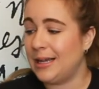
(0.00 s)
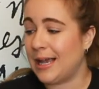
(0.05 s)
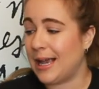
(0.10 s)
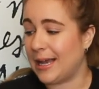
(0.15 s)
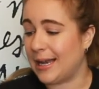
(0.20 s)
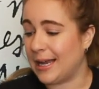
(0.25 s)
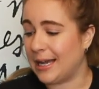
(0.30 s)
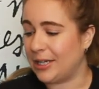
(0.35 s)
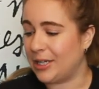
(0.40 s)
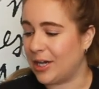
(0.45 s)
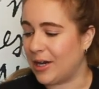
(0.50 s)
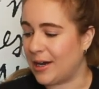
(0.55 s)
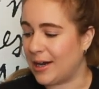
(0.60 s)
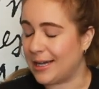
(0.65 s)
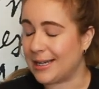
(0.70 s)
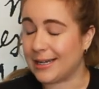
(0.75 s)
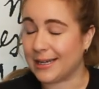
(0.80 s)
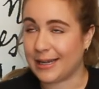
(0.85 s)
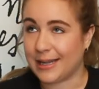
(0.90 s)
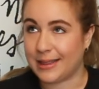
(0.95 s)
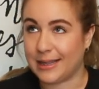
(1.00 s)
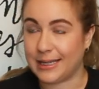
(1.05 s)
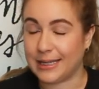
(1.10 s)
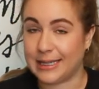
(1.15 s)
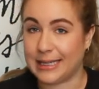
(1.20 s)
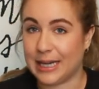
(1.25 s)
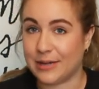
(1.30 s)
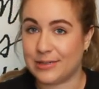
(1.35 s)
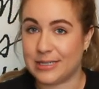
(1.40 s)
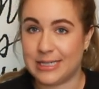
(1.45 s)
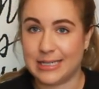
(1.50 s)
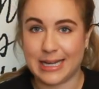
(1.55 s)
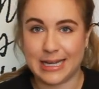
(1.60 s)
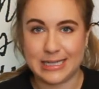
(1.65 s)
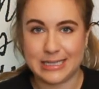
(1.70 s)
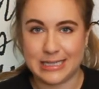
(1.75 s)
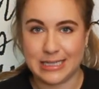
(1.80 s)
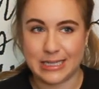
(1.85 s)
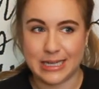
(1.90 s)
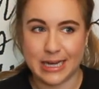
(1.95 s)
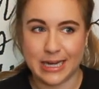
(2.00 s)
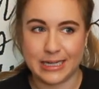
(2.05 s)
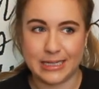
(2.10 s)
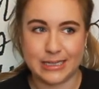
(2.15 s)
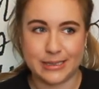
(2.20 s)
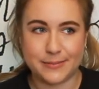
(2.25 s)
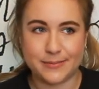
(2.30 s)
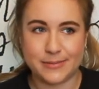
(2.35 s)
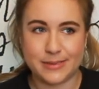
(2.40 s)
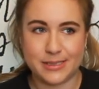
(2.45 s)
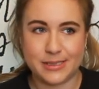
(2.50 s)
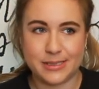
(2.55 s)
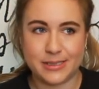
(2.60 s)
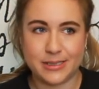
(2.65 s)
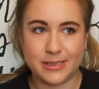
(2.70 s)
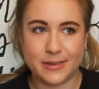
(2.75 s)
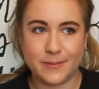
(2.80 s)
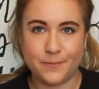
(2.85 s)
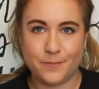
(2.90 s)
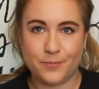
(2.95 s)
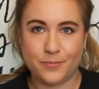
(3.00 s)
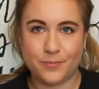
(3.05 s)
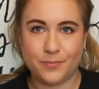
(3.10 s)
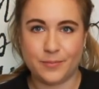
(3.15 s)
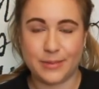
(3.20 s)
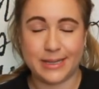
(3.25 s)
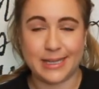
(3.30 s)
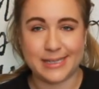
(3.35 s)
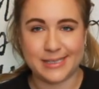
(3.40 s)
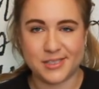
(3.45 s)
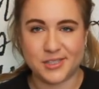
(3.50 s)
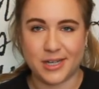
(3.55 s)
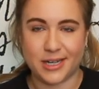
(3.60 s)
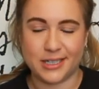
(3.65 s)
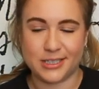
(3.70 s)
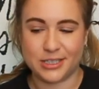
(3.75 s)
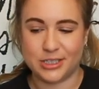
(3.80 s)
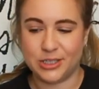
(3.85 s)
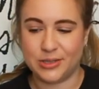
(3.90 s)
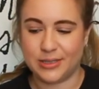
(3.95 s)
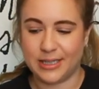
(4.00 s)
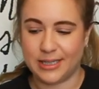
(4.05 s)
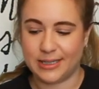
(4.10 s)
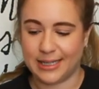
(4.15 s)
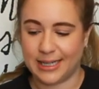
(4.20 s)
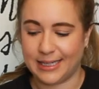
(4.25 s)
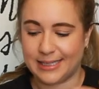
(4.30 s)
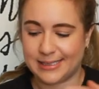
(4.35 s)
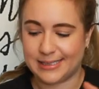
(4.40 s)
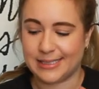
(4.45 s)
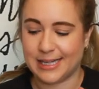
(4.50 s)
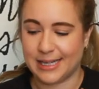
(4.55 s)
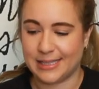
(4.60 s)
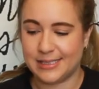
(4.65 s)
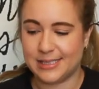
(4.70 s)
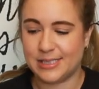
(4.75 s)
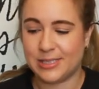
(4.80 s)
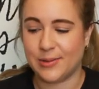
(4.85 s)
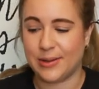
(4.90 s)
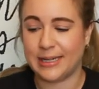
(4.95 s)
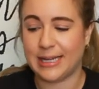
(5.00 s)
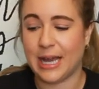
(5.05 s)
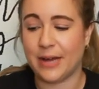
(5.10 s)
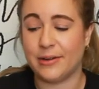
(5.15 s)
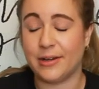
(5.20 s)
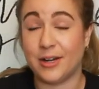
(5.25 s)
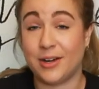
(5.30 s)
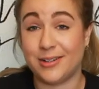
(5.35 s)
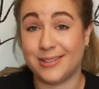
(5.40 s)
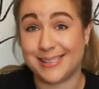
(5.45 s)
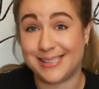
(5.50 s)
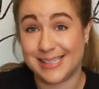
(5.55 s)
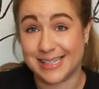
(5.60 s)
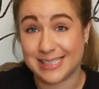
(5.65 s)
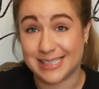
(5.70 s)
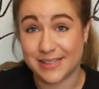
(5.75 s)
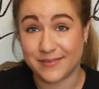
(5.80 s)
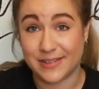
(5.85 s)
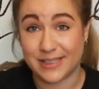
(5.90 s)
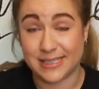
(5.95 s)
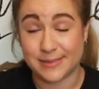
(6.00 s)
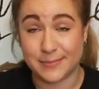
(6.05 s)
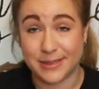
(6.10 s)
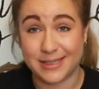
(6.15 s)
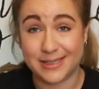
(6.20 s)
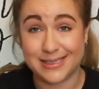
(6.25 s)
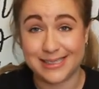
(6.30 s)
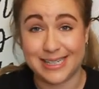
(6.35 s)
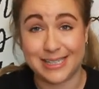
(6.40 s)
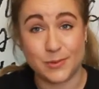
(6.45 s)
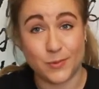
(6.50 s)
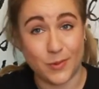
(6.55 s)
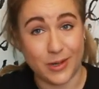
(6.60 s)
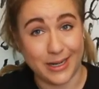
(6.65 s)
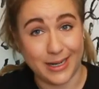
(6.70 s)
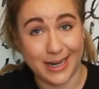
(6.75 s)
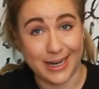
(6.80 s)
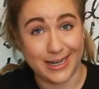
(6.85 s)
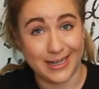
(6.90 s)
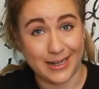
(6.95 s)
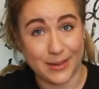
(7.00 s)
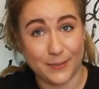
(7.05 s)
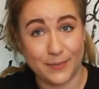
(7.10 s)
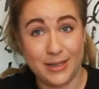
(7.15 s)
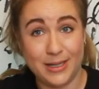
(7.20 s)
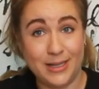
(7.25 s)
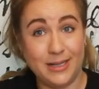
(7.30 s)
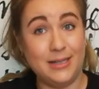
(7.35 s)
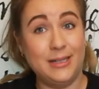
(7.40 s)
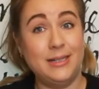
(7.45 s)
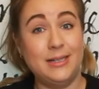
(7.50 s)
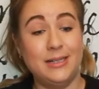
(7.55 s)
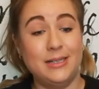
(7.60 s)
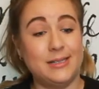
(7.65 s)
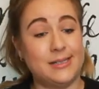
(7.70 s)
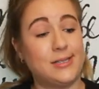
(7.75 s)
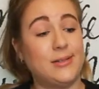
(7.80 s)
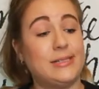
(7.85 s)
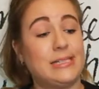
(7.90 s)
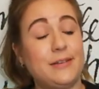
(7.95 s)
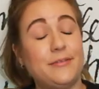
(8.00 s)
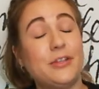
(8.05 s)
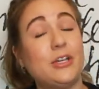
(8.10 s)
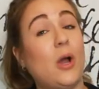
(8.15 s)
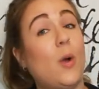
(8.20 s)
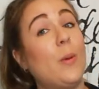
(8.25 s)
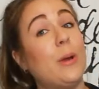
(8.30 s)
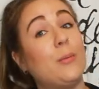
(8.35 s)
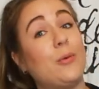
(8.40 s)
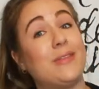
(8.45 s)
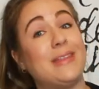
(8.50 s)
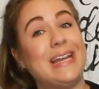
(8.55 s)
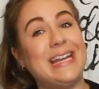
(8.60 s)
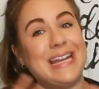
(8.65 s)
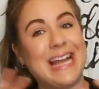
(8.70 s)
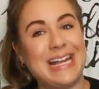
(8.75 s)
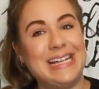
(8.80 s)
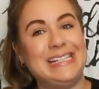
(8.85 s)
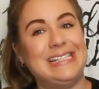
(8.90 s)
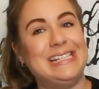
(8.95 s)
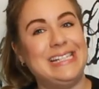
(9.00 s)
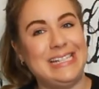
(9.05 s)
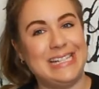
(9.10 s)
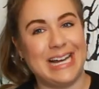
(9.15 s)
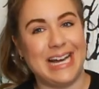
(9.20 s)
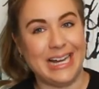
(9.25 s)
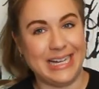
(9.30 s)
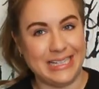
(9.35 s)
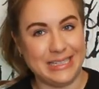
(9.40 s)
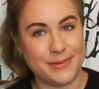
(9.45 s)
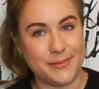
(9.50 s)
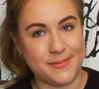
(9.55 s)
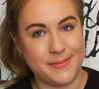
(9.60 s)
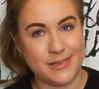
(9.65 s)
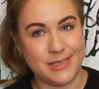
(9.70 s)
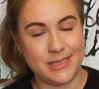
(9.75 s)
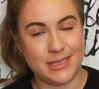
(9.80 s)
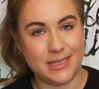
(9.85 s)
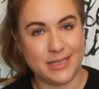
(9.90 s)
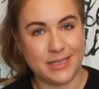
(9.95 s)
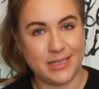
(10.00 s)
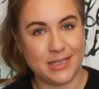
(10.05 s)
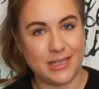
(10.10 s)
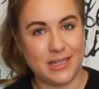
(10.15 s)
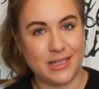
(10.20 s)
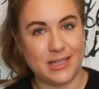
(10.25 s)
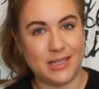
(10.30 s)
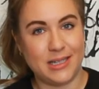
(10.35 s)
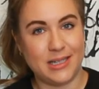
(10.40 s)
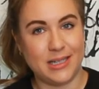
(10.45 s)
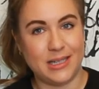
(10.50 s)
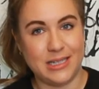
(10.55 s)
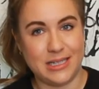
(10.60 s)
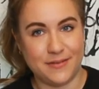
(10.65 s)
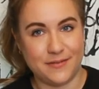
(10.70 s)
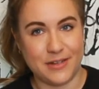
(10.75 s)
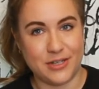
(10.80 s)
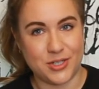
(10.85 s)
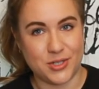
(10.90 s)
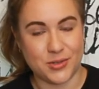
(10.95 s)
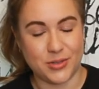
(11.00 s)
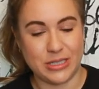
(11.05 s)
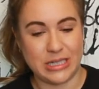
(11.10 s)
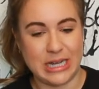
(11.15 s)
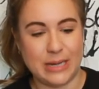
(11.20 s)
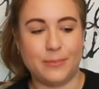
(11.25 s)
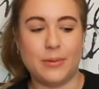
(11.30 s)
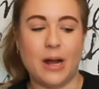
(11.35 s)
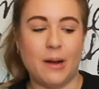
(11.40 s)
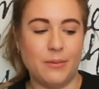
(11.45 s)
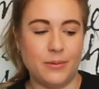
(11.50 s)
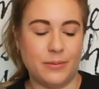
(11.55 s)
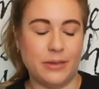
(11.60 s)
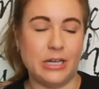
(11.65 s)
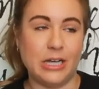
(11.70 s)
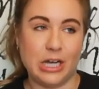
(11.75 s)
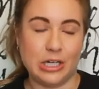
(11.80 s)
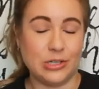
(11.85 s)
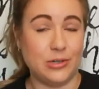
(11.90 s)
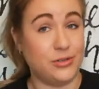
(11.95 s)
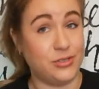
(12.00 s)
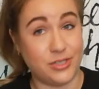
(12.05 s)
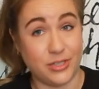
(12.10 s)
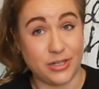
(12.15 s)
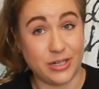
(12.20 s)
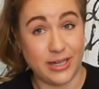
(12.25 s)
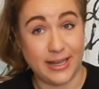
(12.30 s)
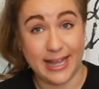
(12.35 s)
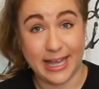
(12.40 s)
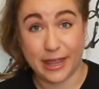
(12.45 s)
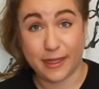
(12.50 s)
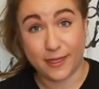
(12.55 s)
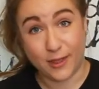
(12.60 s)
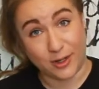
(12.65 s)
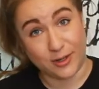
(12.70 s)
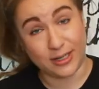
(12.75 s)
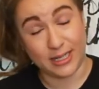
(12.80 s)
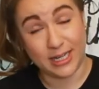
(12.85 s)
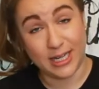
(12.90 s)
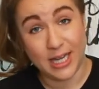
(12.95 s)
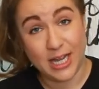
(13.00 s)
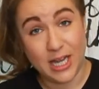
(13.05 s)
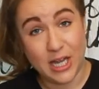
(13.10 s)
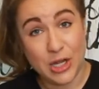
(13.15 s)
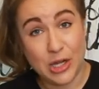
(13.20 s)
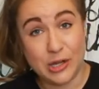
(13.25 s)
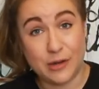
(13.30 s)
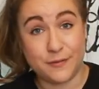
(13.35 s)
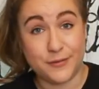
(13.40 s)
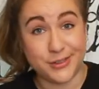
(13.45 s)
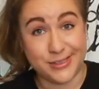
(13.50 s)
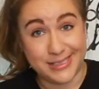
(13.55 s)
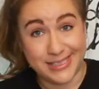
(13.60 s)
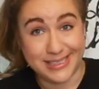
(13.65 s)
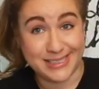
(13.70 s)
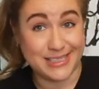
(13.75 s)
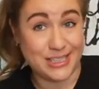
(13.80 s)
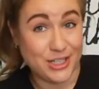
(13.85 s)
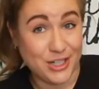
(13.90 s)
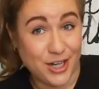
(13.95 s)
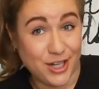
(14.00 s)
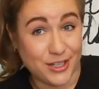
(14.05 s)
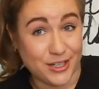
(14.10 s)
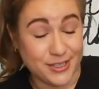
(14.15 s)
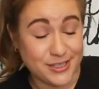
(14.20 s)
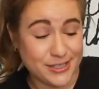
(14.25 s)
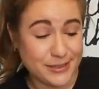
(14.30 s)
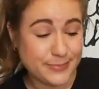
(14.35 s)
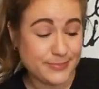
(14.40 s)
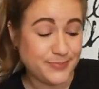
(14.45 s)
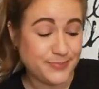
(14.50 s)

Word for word: And I got, I think I counted 19 items but that's not including like sets. So I counted all six of these mugs as one item. So I definitely got way more than 19 items individually. I probably got closer to like 30 for $60.